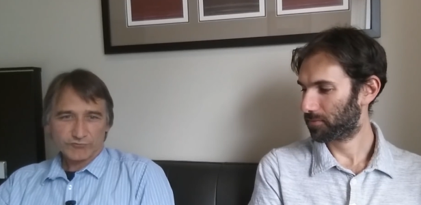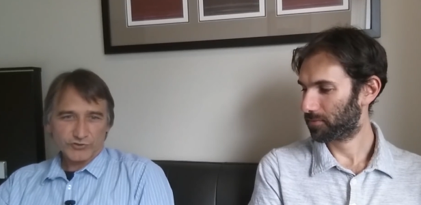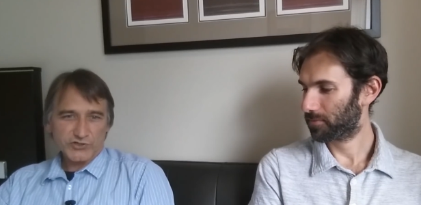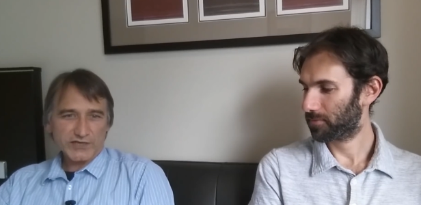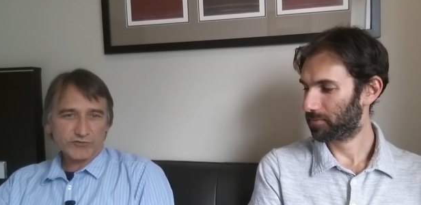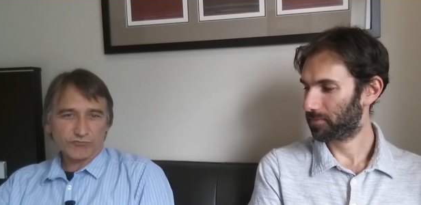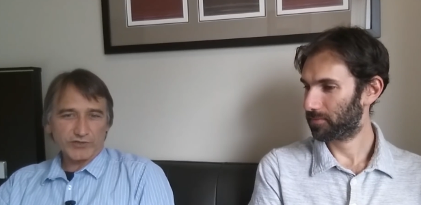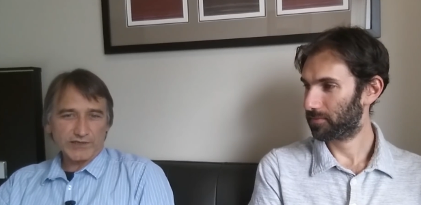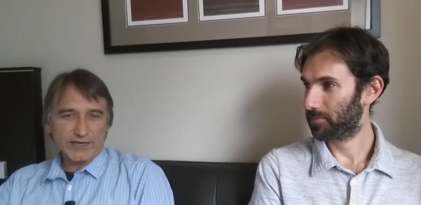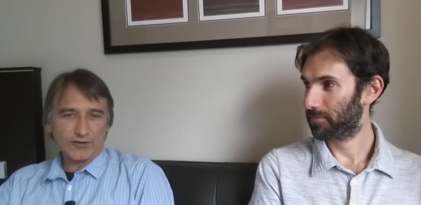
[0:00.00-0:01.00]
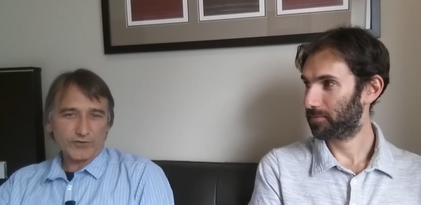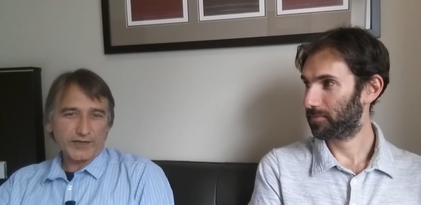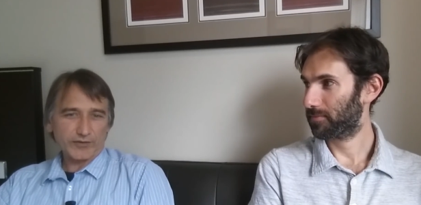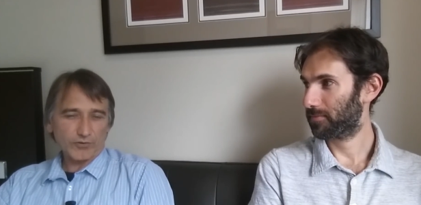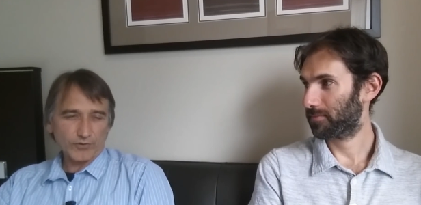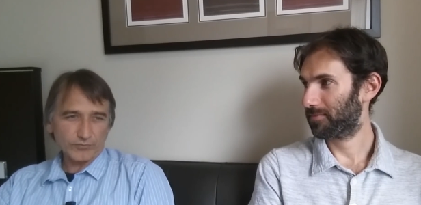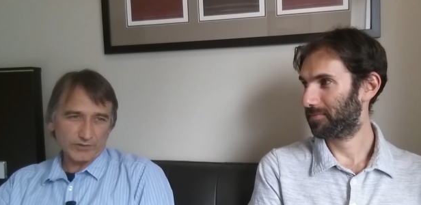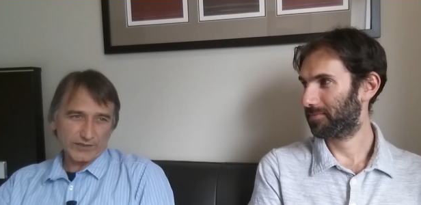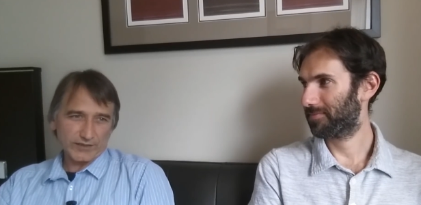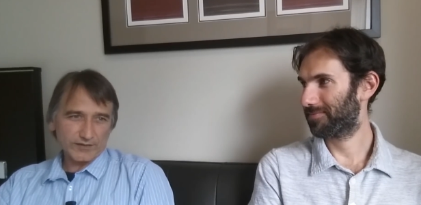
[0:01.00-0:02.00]
Speaker 1: trajectory now and
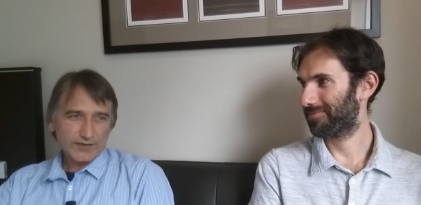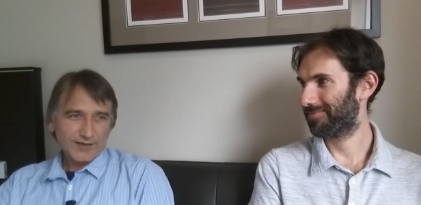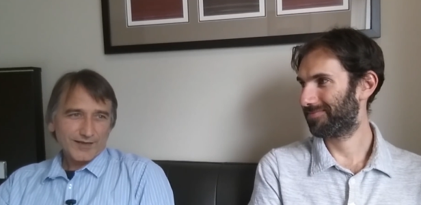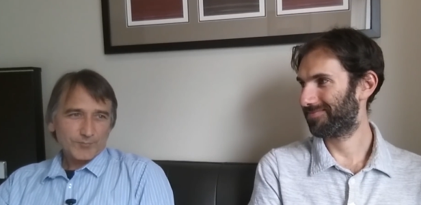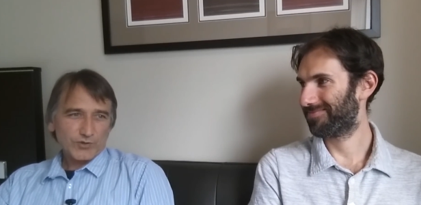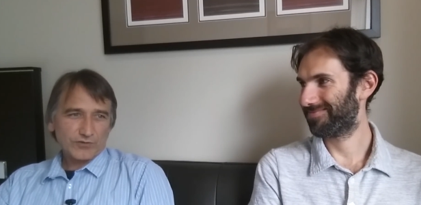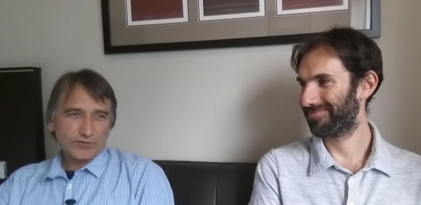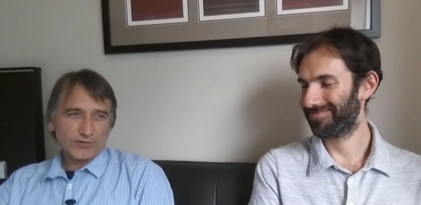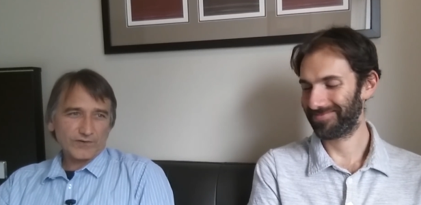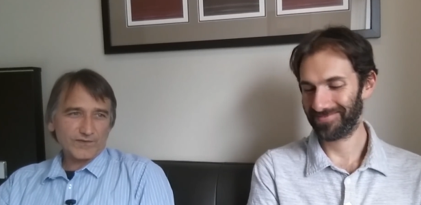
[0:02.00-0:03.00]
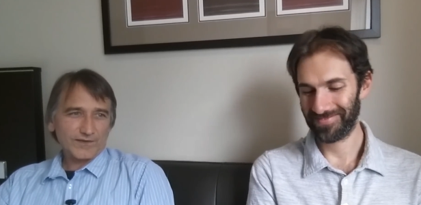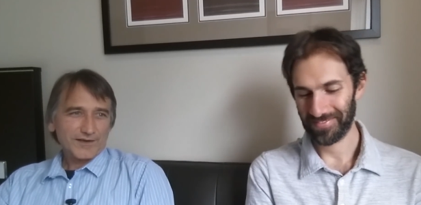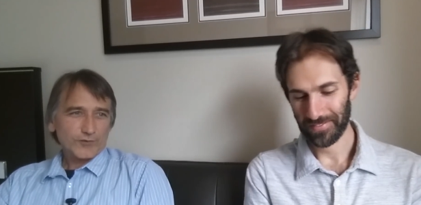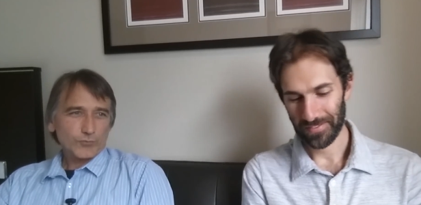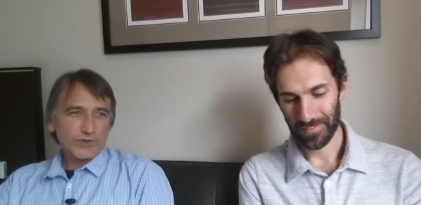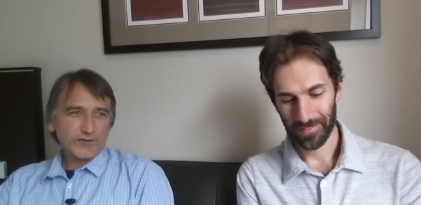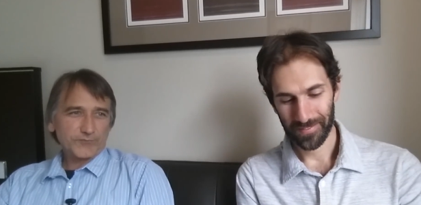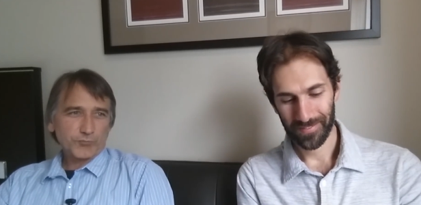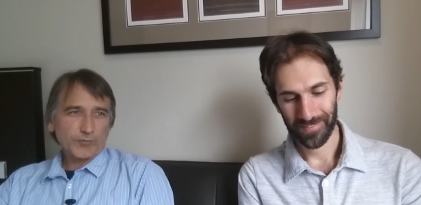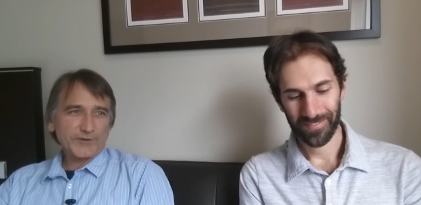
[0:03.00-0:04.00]
only because
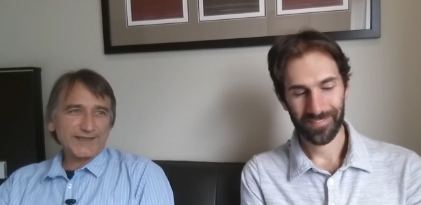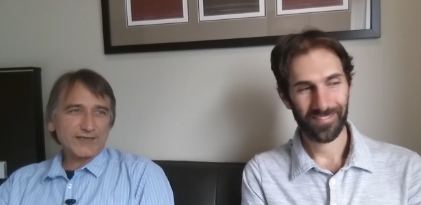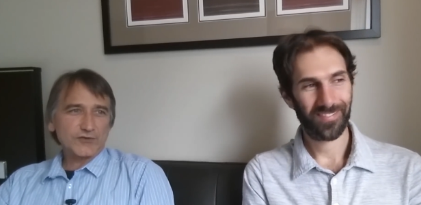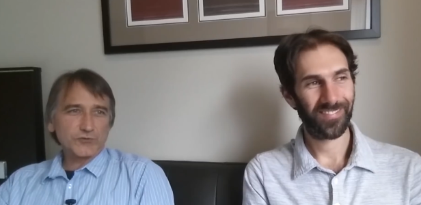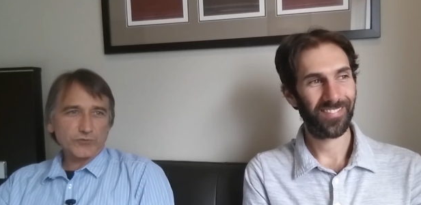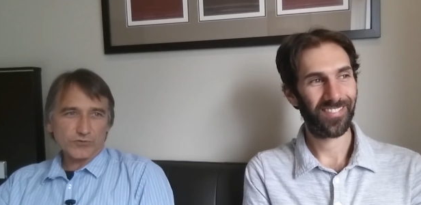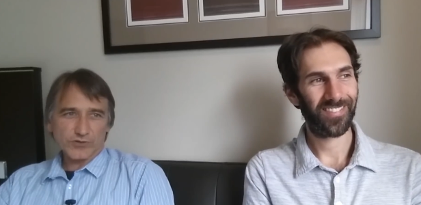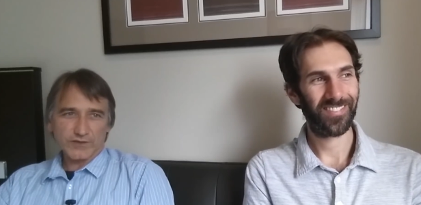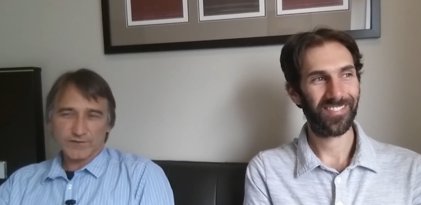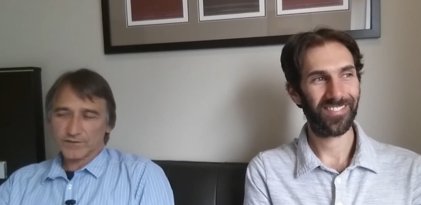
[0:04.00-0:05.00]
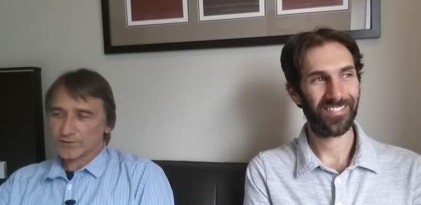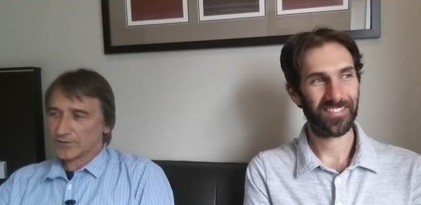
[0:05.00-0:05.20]
we've probably ignored